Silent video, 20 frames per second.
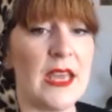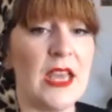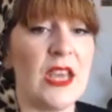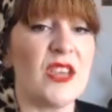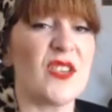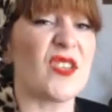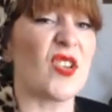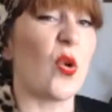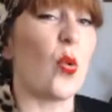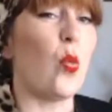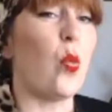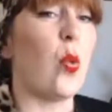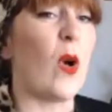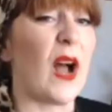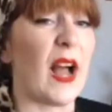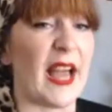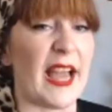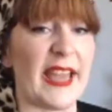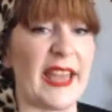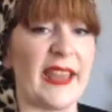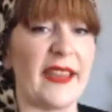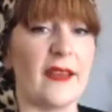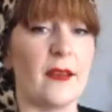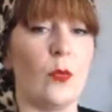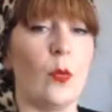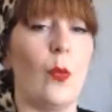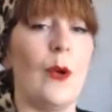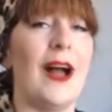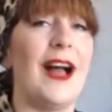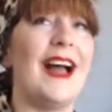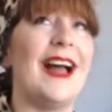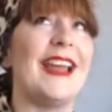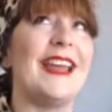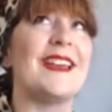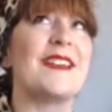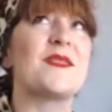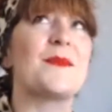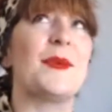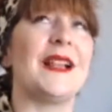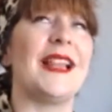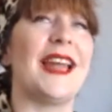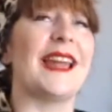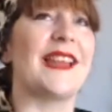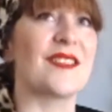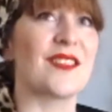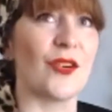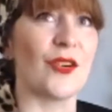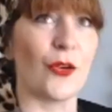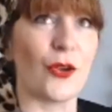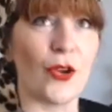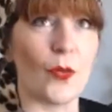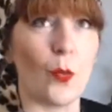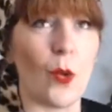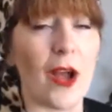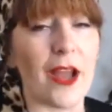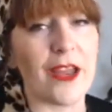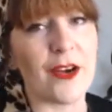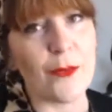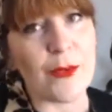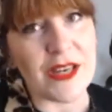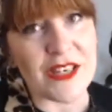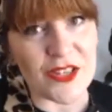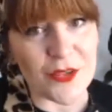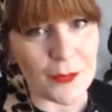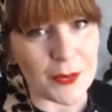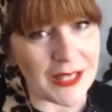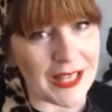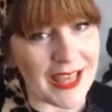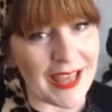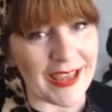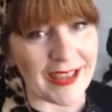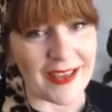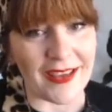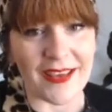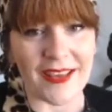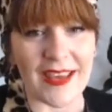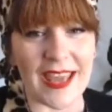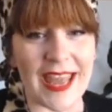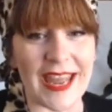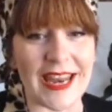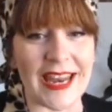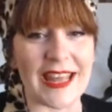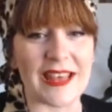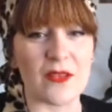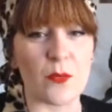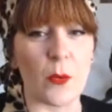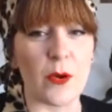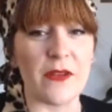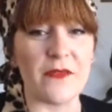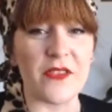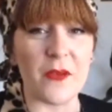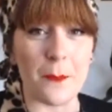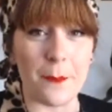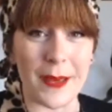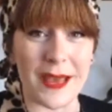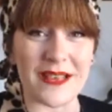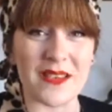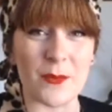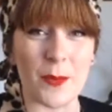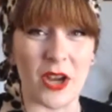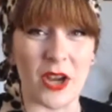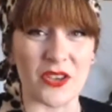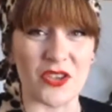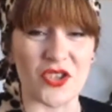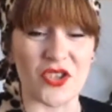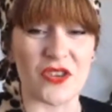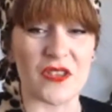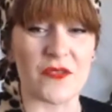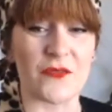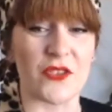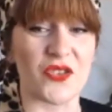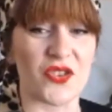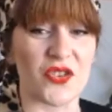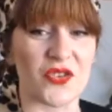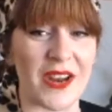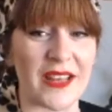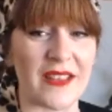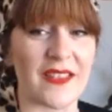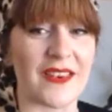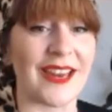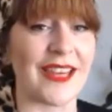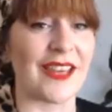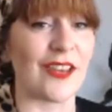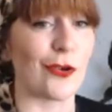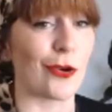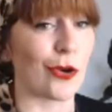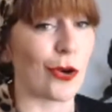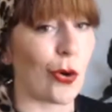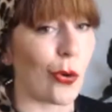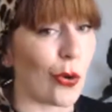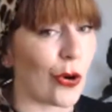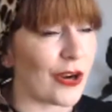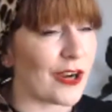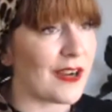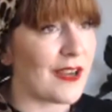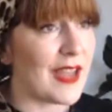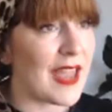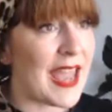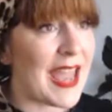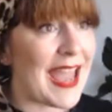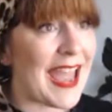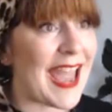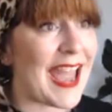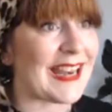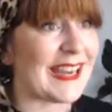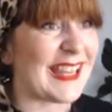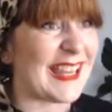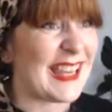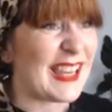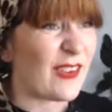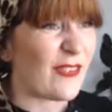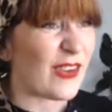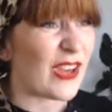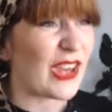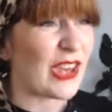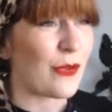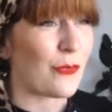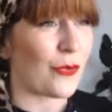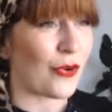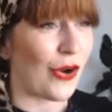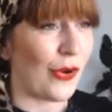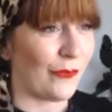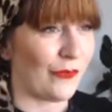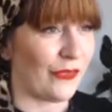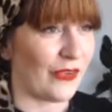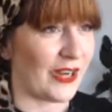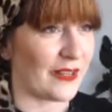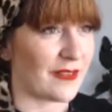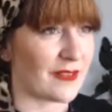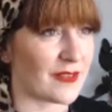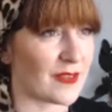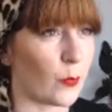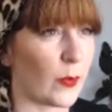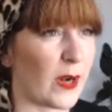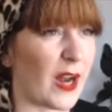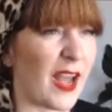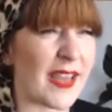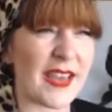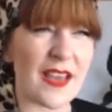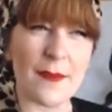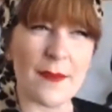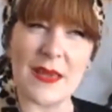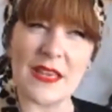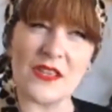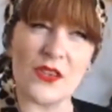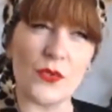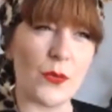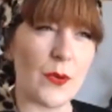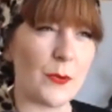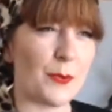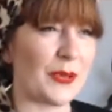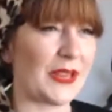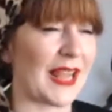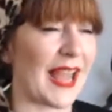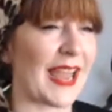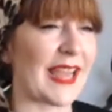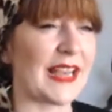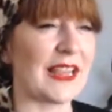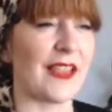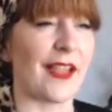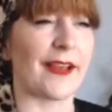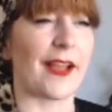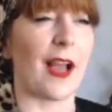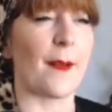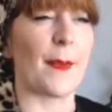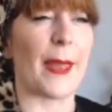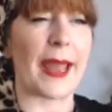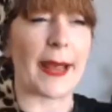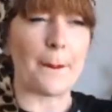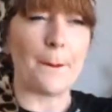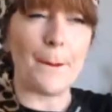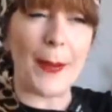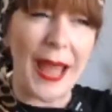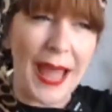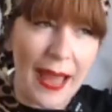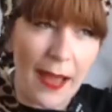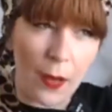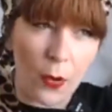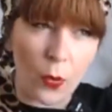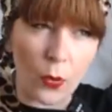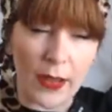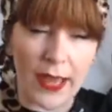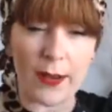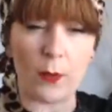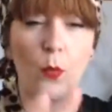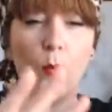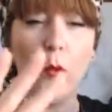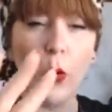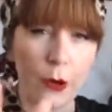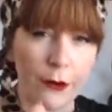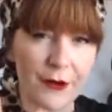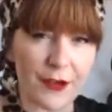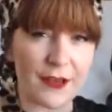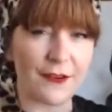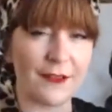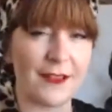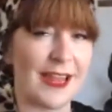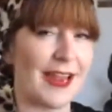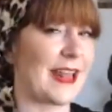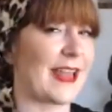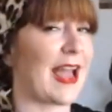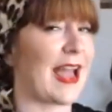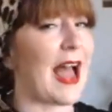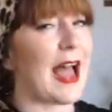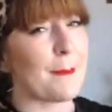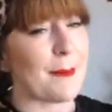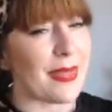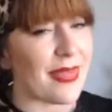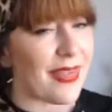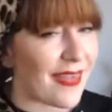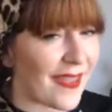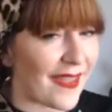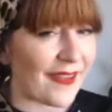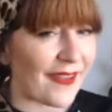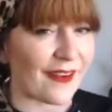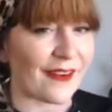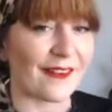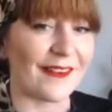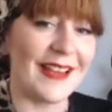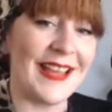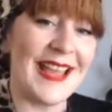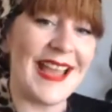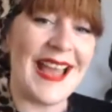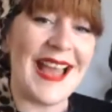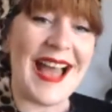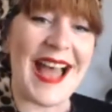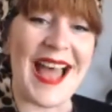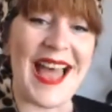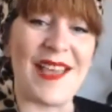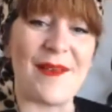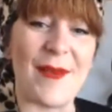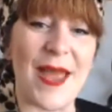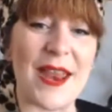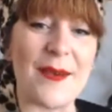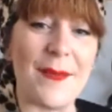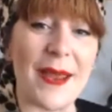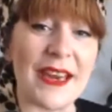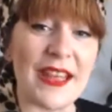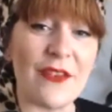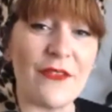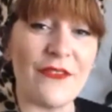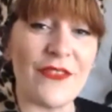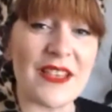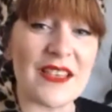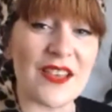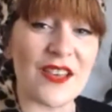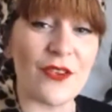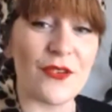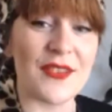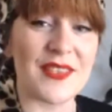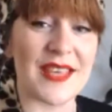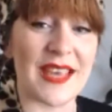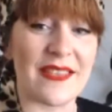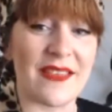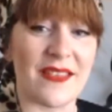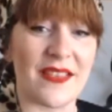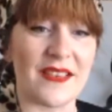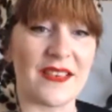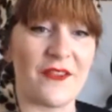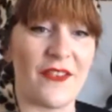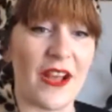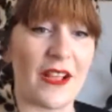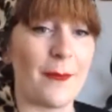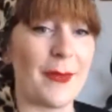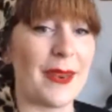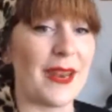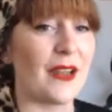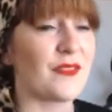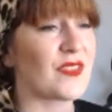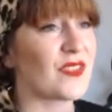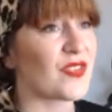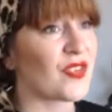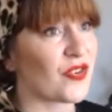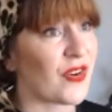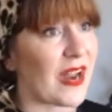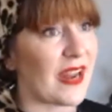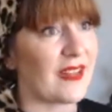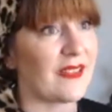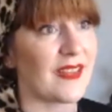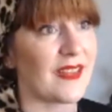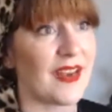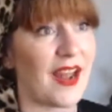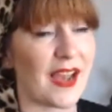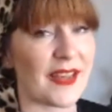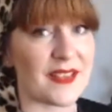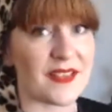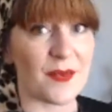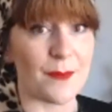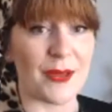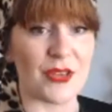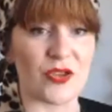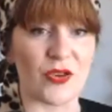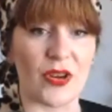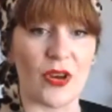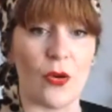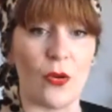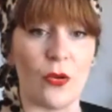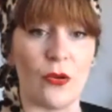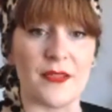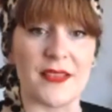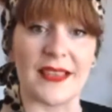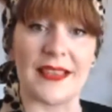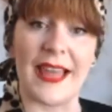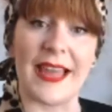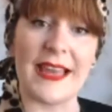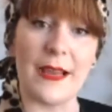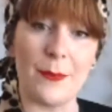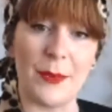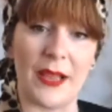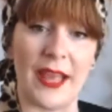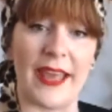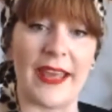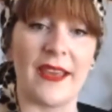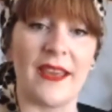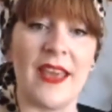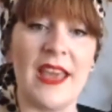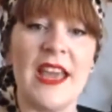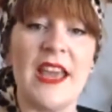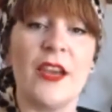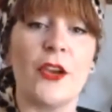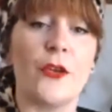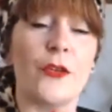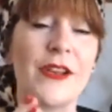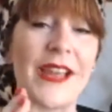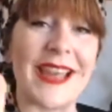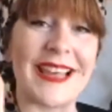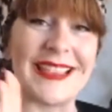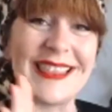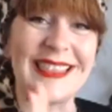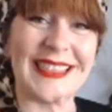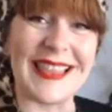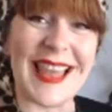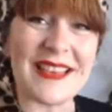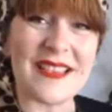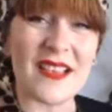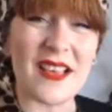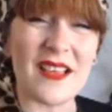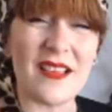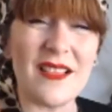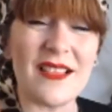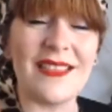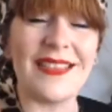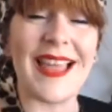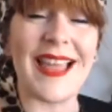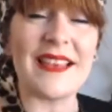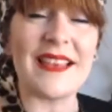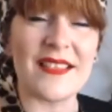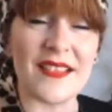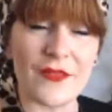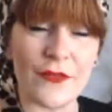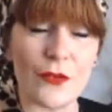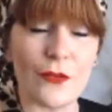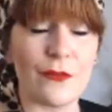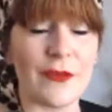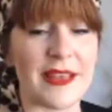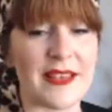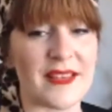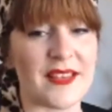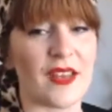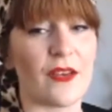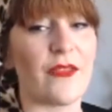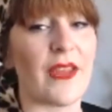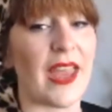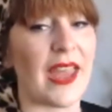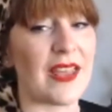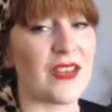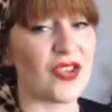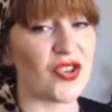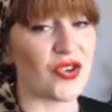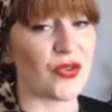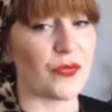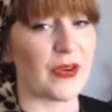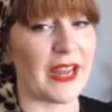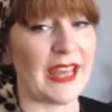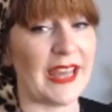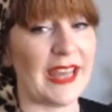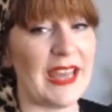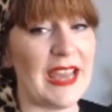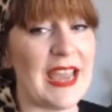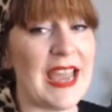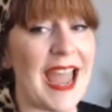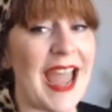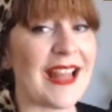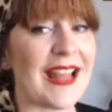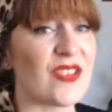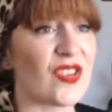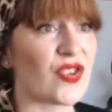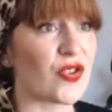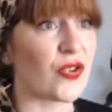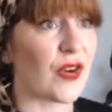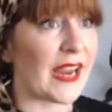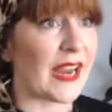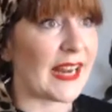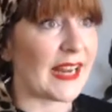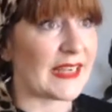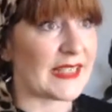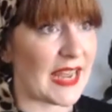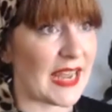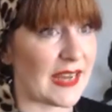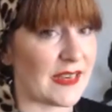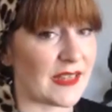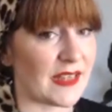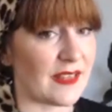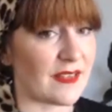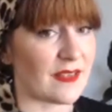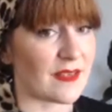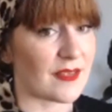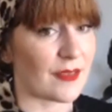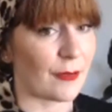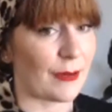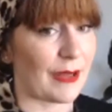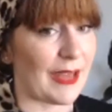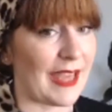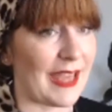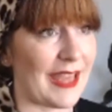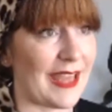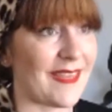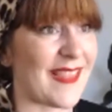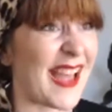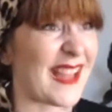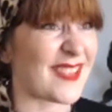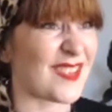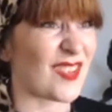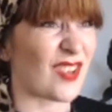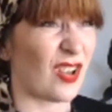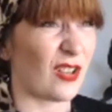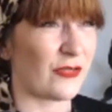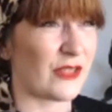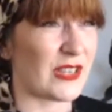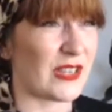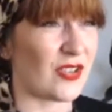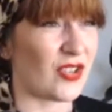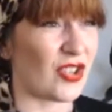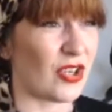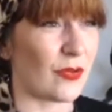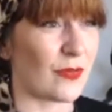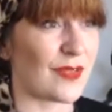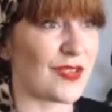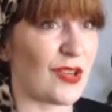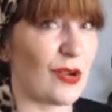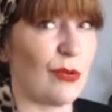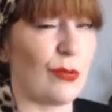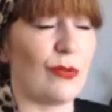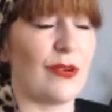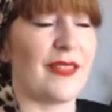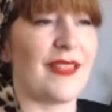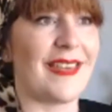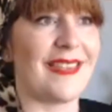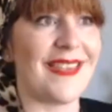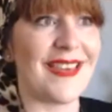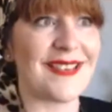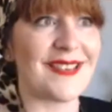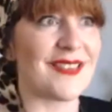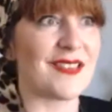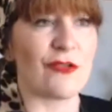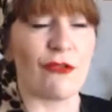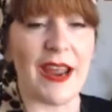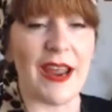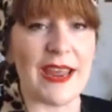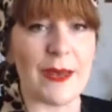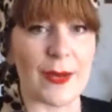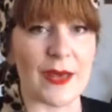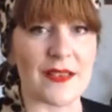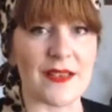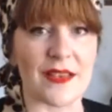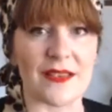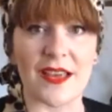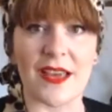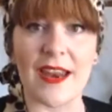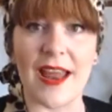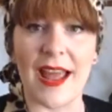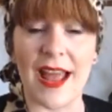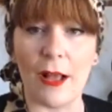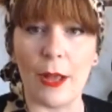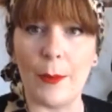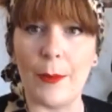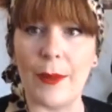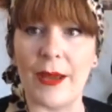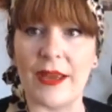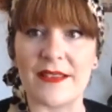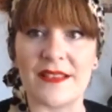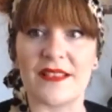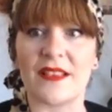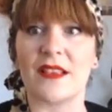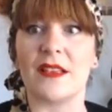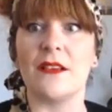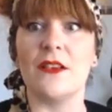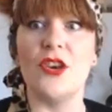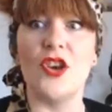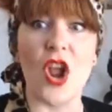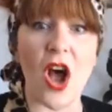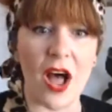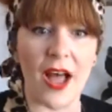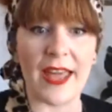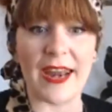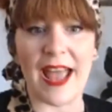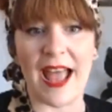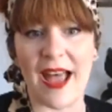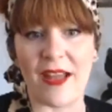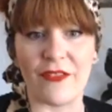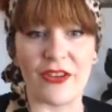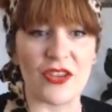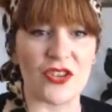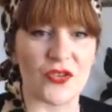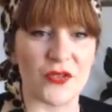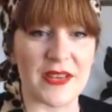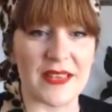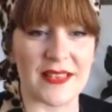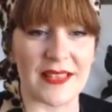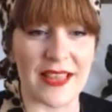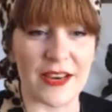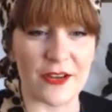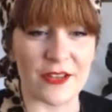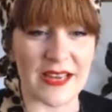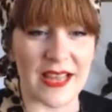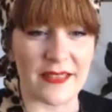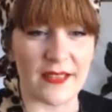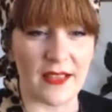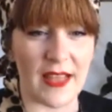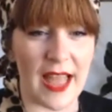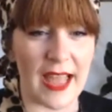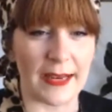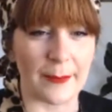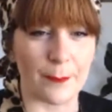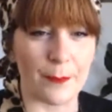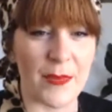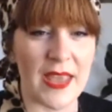So why? Why is plank so good? Why do we do plank? It is one of the best postures for strengthening your core and giving you confidence. When I come into a plank, I'm like, pow, like warrior lady, I'm there. And many physios say that the development of strength and isometric holds like plank create less of a risk of injury and straining tendons, okay? And that's soft tissue. So this is great because it's gonna help us not have injuries later down the line.